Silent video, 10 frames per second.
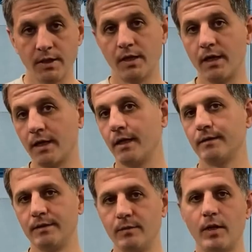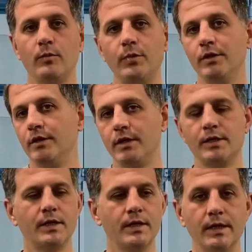again, in my
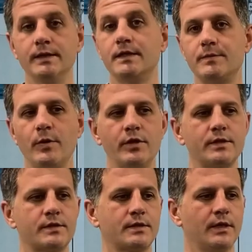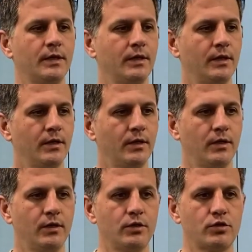opinion and experience.
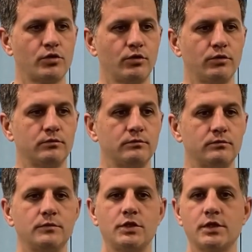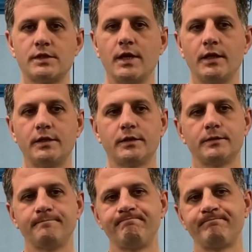So just get
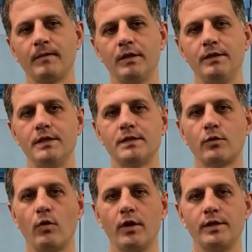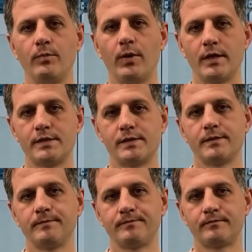decent quality parts,
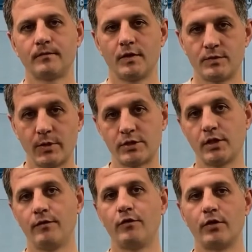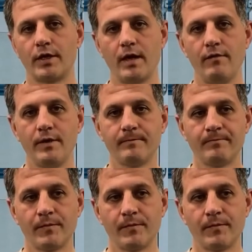especially if you're heavy.